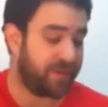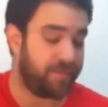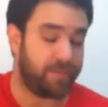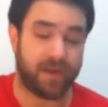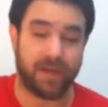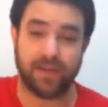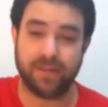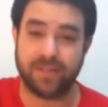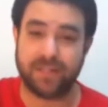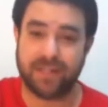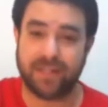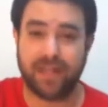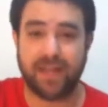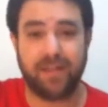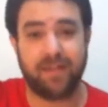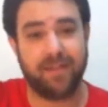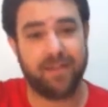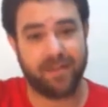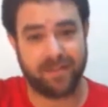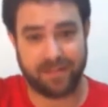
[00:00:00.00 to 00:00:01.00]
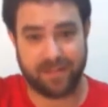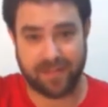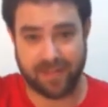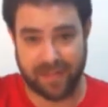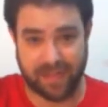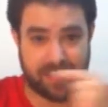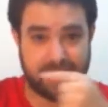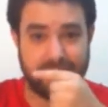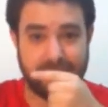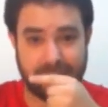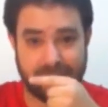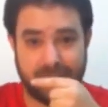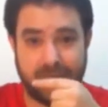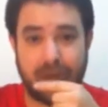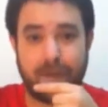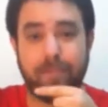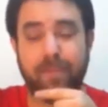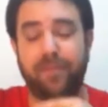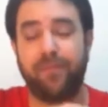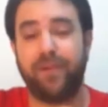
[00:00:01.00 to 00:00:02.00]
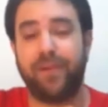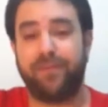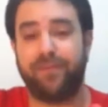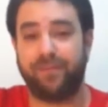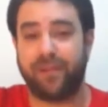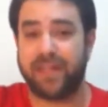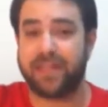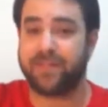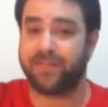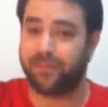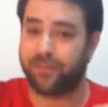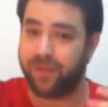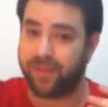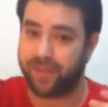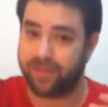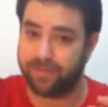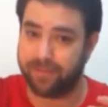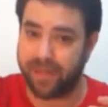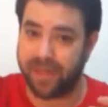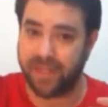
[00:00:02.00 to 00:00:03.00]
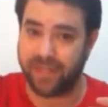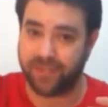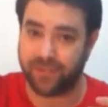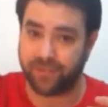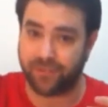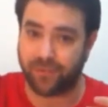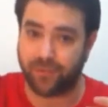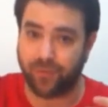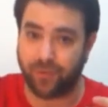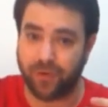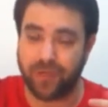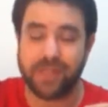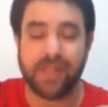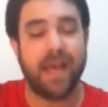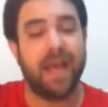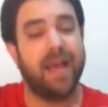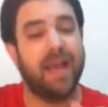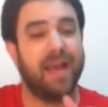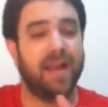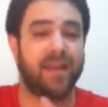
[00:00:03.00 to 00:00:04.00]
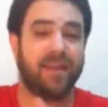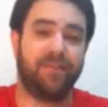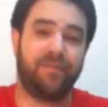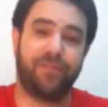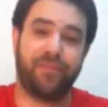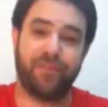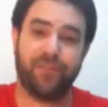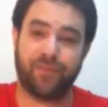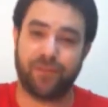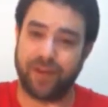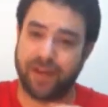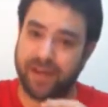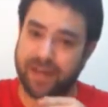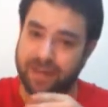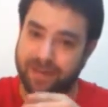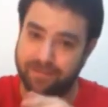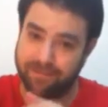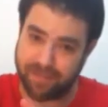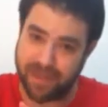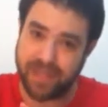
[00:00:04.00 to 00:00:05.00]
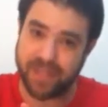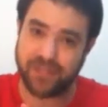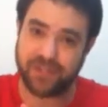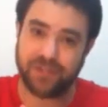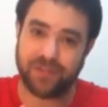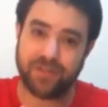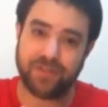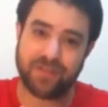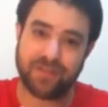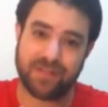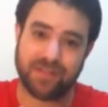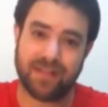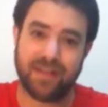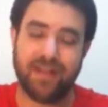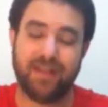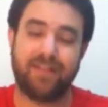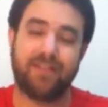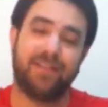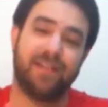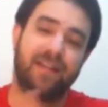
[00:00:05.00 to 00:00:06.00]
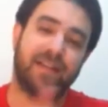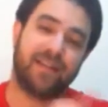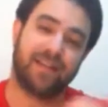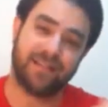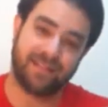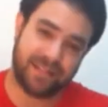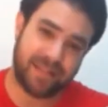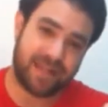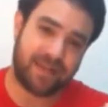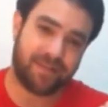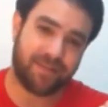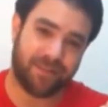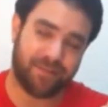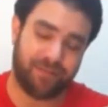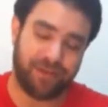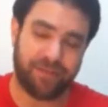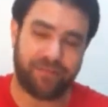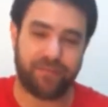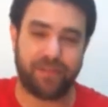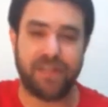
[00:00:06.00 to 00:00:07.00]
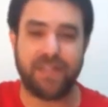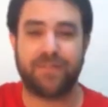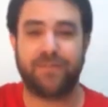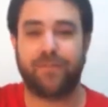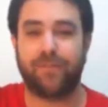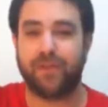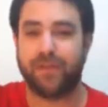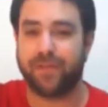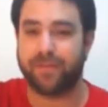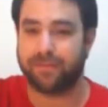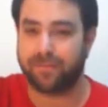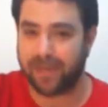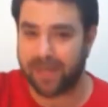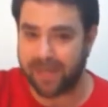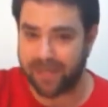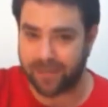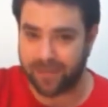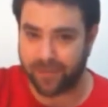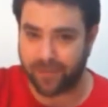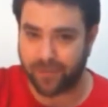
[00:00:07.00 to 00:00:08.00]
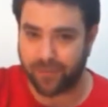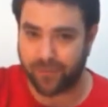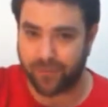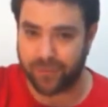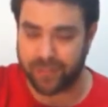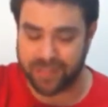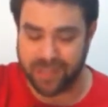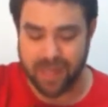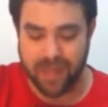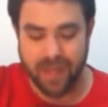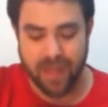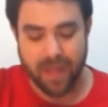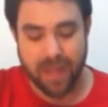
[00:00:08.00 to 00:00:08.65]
minor scale, then take it up 3 frets for the major chord, and if you're in a major scale, take it down 3 frets for the minor chords.